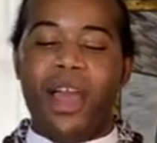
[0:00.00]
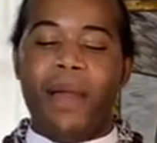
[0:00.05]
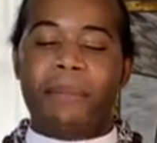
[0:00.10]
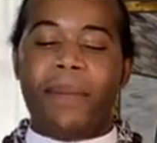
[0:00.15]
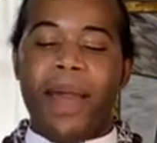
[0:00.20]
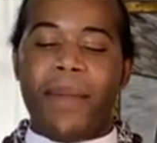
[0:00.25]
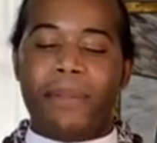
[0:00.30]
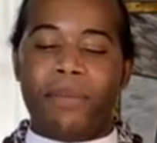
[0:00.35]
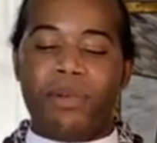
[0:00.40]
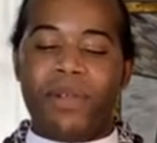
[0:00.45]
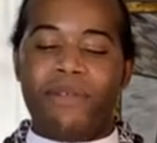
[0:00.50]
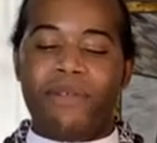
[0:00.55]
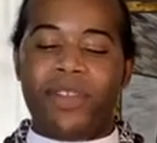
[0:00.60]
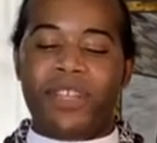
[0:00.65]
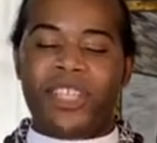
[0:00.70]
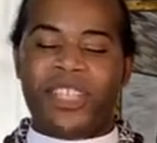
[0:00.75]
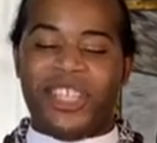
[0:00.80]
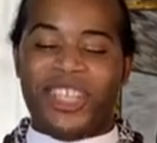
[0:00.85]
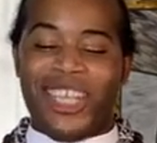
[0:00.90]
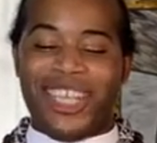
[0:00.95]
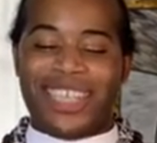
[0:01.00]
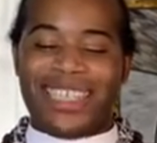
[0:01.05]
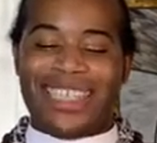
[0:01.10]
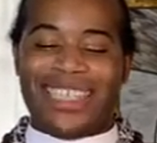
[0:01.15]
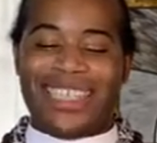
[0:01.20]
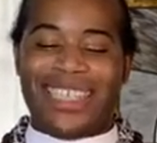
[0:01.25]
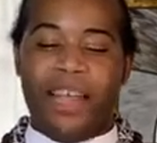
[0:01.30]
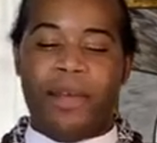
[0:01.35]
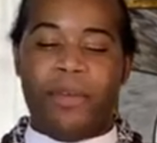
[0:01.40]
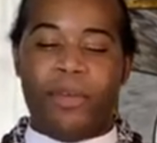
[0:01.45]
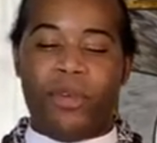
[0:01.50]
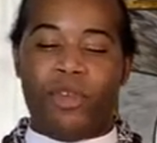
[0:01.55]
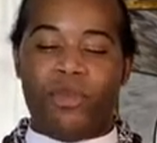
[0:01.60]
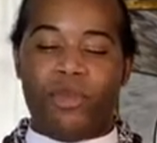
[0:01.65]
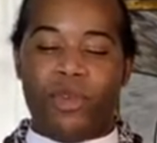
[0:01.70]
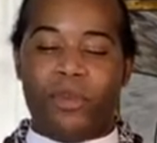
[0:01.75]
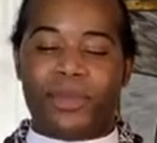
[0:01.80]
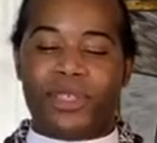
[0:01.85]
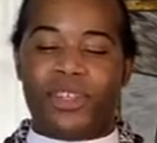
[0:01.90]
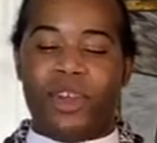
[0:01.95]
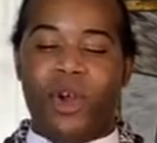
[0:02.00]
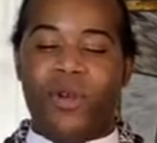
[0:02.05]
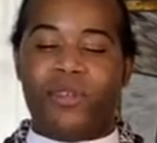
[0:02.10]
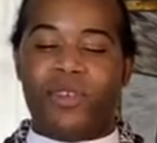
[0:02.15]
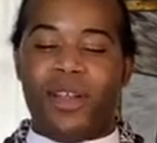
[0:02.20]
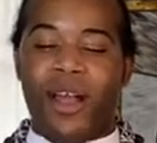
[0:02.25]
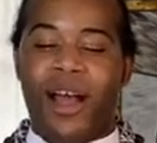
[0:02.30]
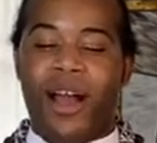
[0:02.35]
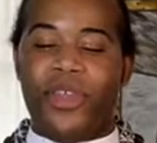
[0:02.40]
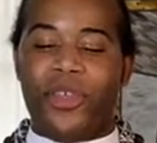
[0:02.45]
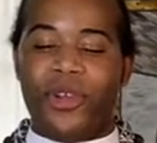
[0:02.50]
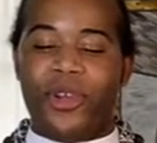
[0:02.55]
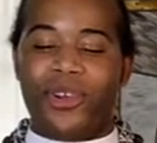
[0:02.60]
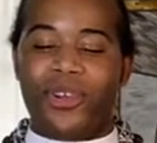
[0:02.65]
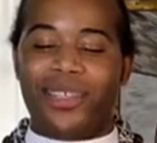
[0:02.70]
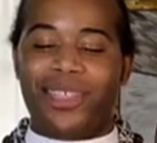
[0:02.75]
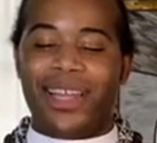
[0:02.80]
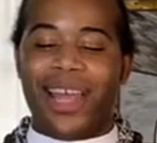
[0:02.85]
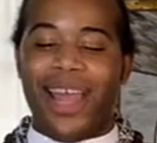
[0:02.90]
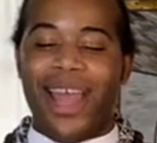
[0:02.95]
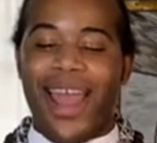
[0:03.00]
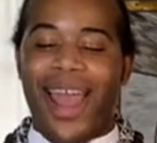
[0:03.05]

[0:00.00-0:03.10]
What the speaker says: by privileging some groups over others